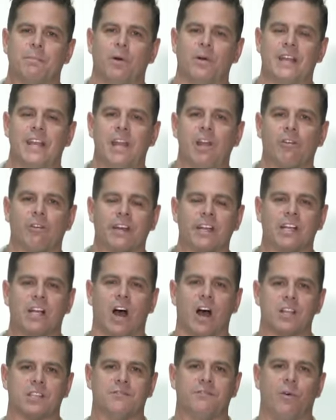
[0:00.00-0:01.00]
about hearing
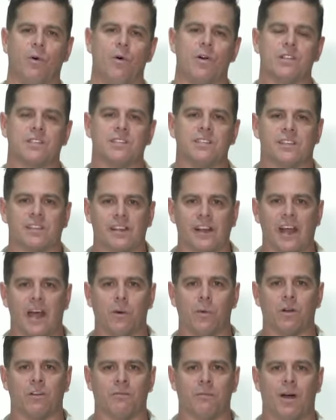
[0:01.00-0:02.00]
God's voice, and today
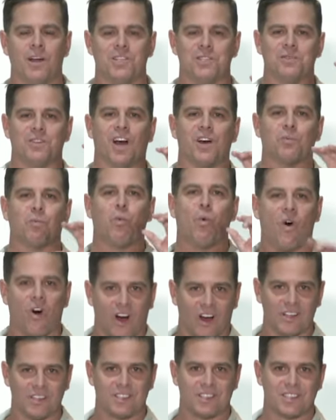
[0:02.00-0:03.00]
I want to remind you, God
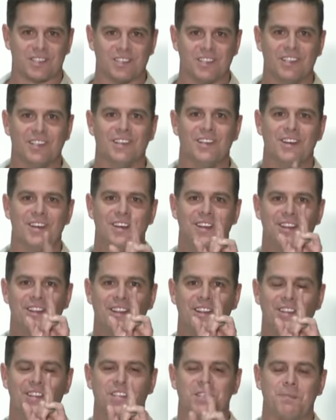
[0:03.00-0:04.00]
wants
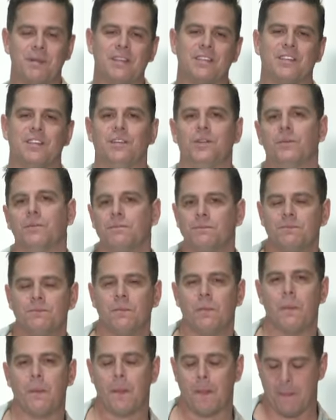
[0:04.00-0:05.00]
to speak to you.
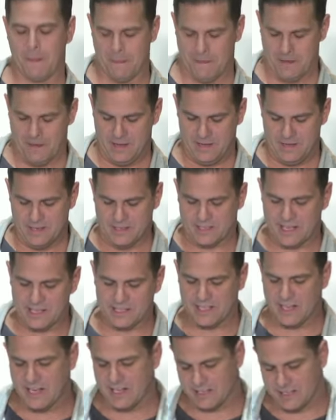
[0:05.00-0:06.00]
It
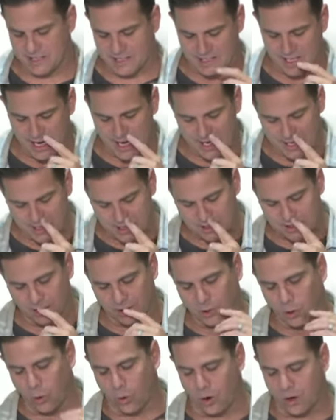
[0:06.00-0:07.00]
says this, it says,
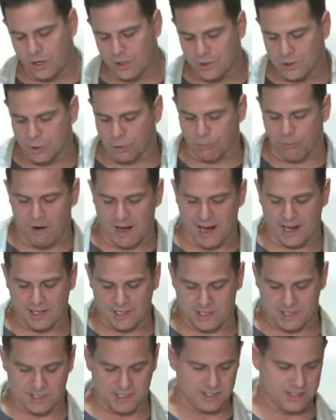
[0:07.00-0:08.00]
the Lord
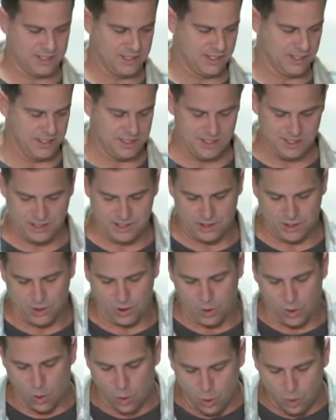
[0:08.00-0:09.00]
directs,
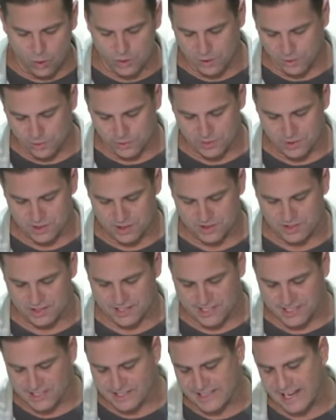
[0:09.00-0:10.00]
orders the
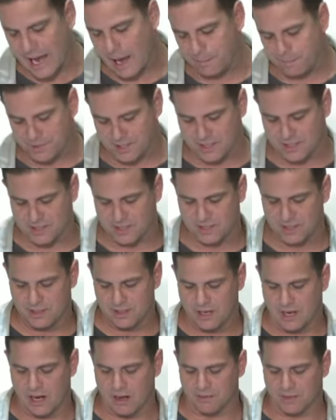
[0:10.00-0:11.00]
steps
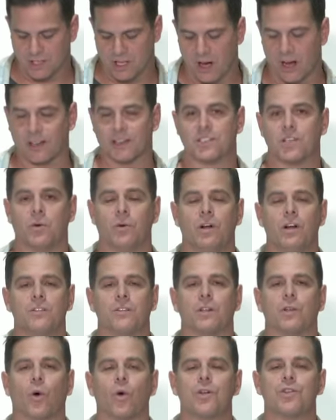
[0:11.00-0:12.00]
of the godly. So
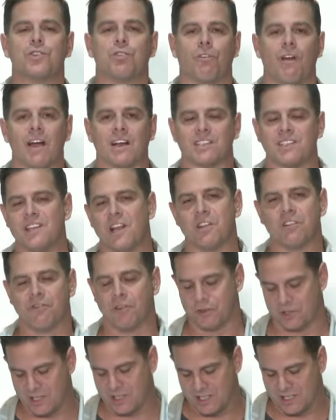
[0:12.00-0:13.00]
the Lord directs. Another
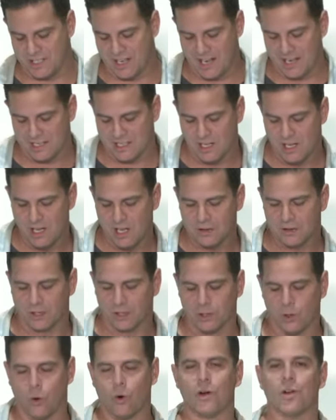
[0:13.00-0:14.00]
version says, the
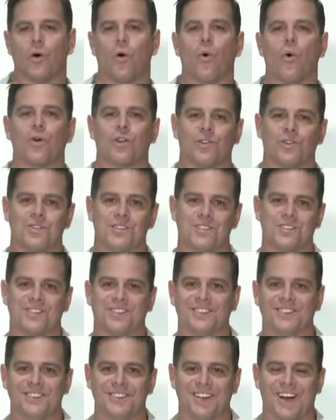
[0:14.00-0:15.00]
Lord orders.
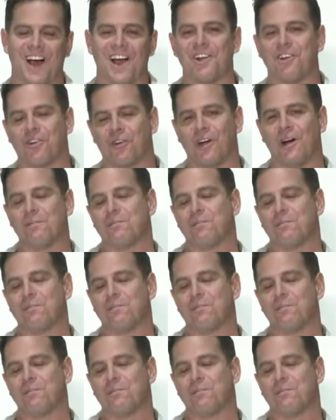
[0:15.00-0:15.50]
I grew